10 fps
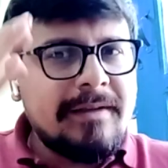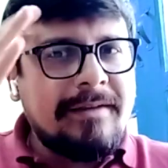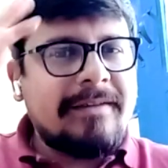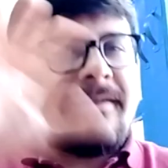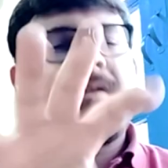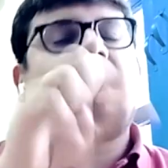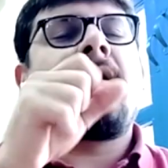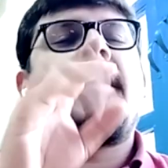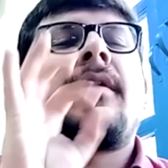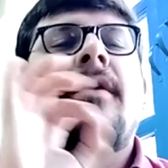When you see a
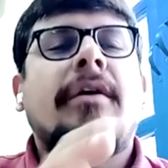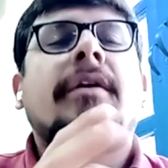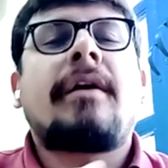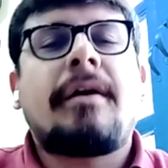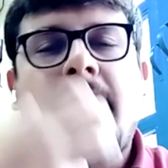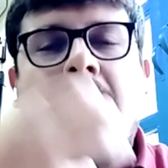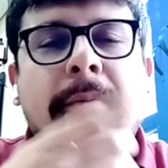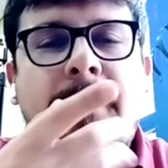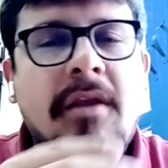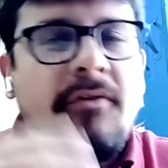logo of
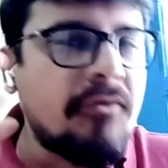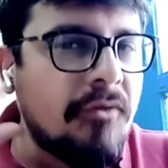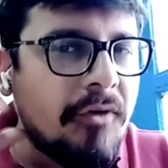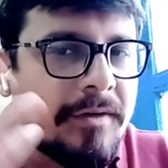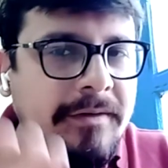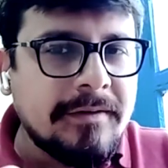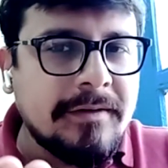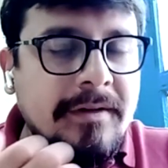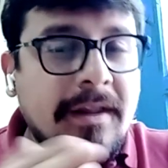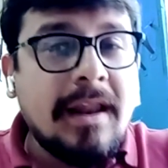Mercedes,
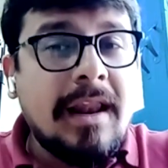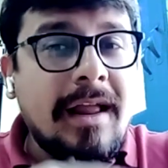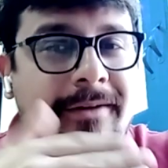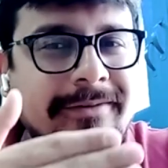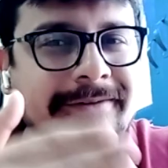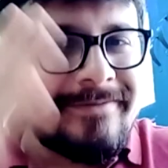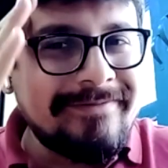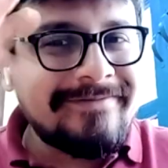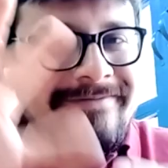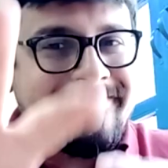
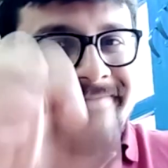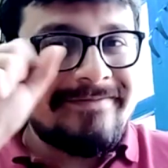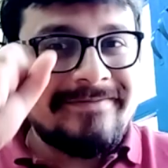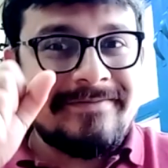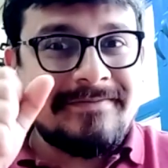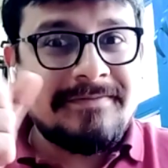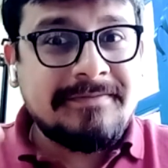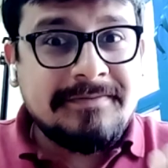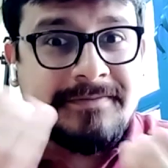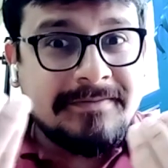you know that this
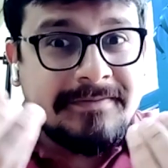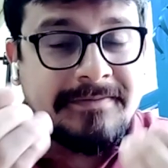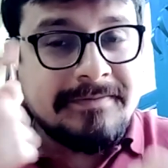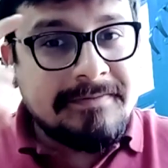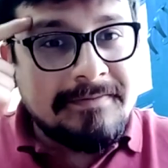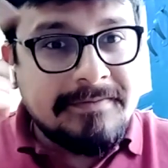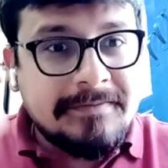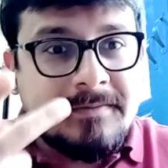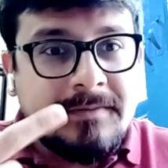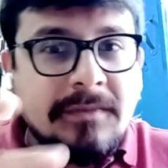represents a
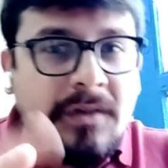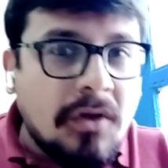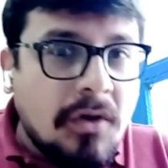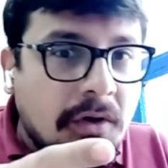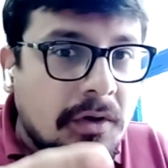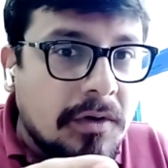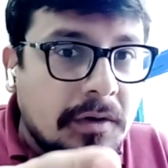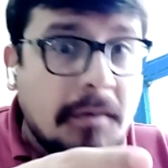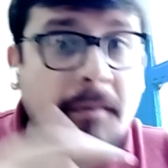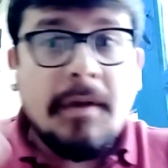company which
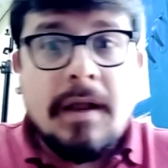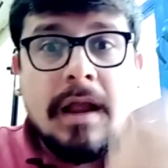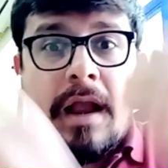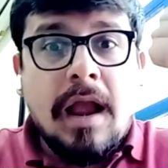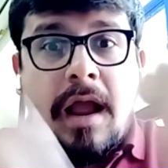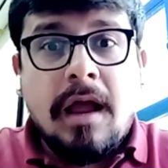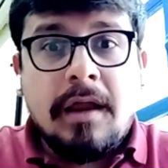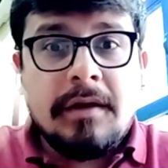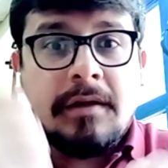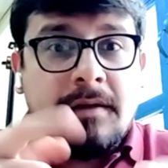builds
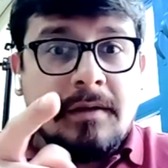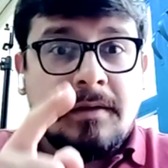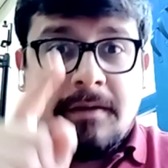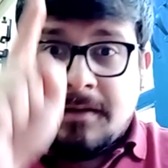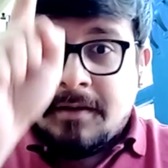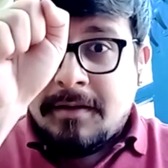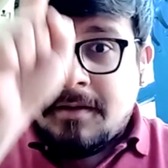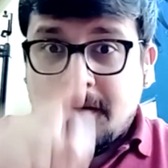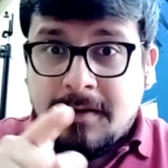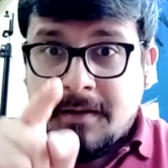cars or
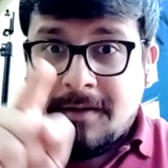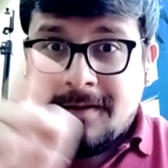trucks.